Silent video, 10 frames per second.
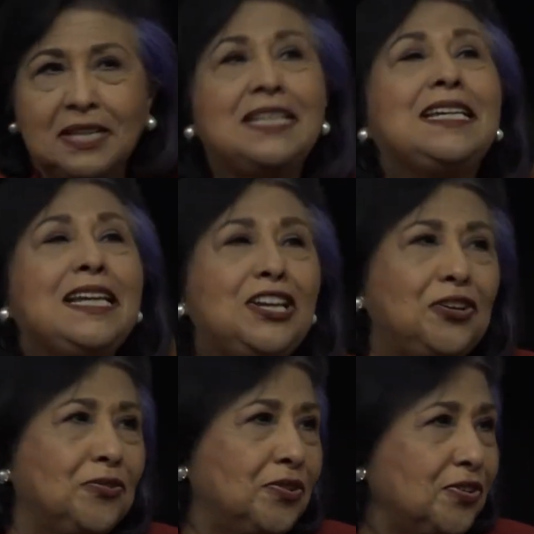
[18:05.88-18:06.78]

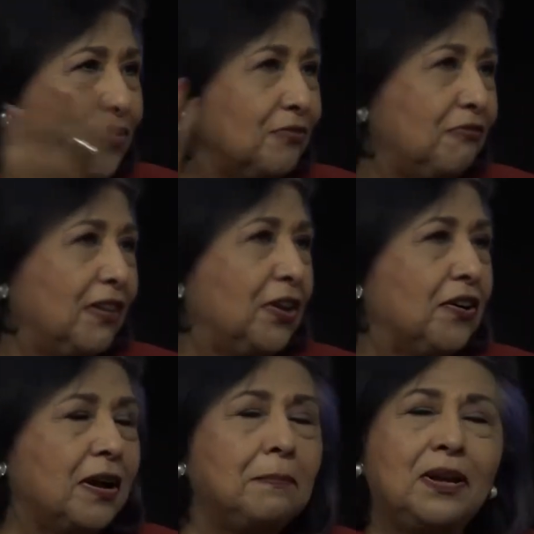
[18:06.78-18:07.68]
continued to flare
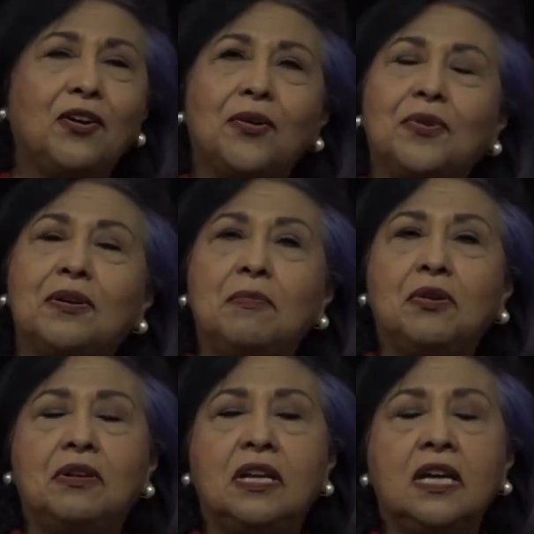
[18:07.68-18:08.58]
up in our own
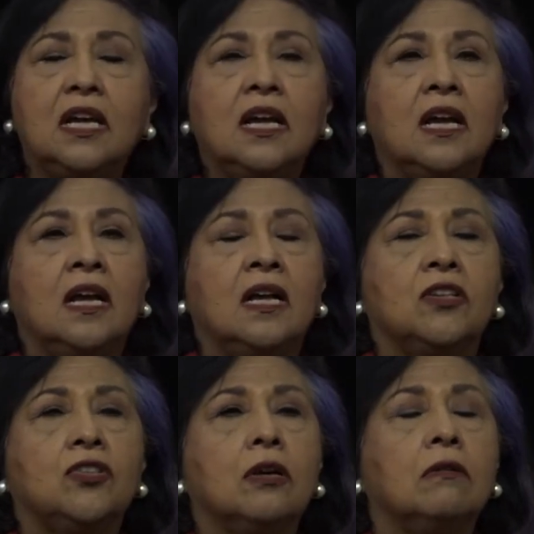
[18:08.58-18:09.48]
community.
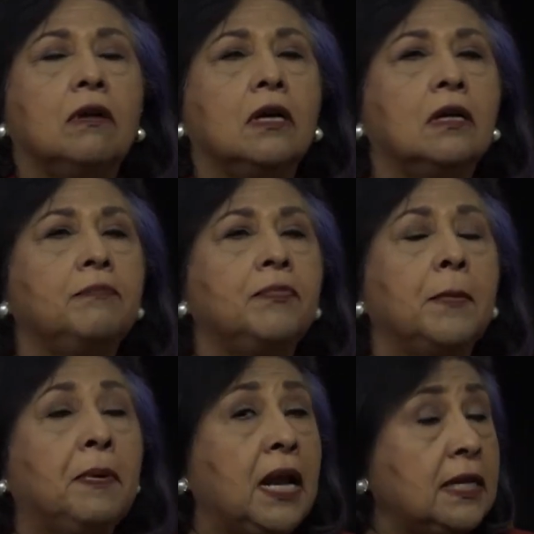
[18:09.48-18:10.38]
So, um,
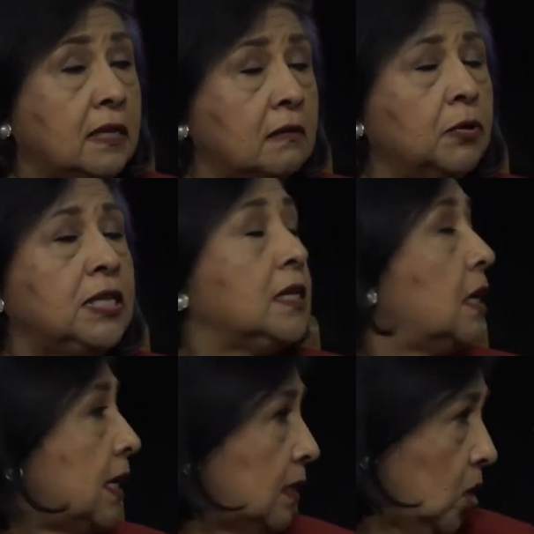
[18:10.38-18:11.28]
but I still, we still
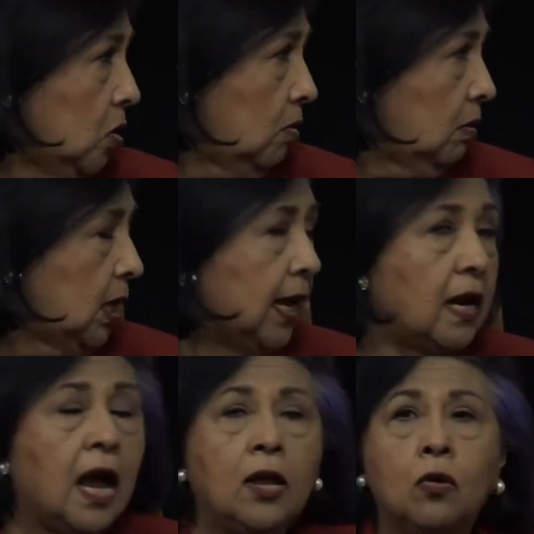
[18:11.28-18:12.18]
had the goal, and
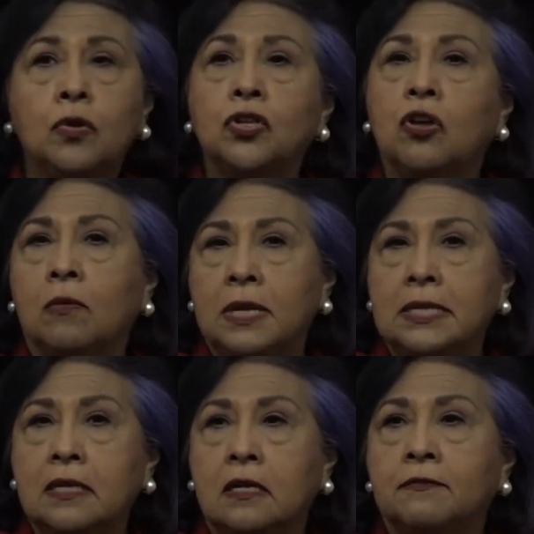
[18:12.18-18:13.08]
I always saw
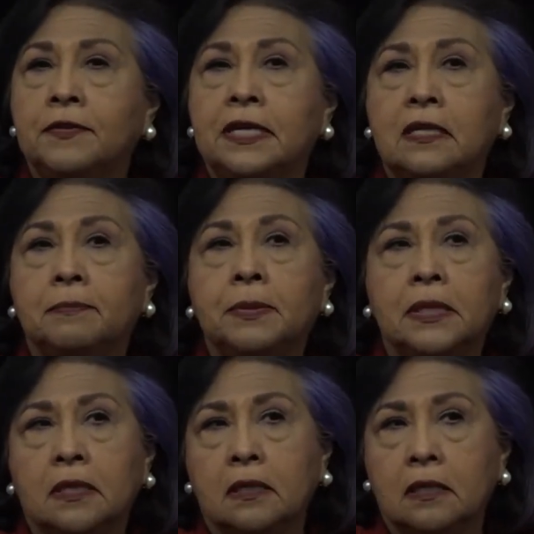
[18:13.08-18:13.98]
myself as a
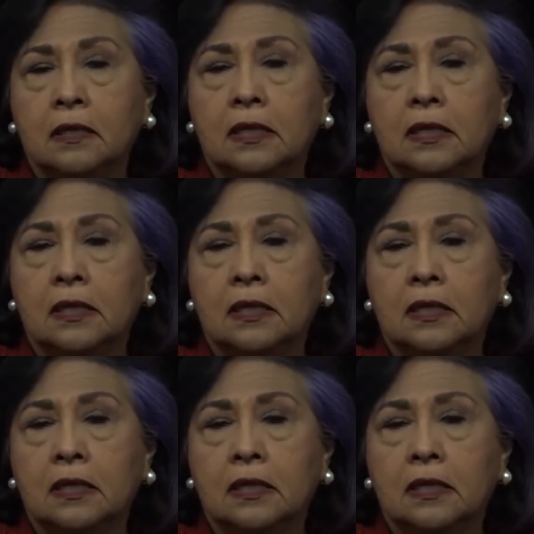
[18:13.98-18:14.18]
political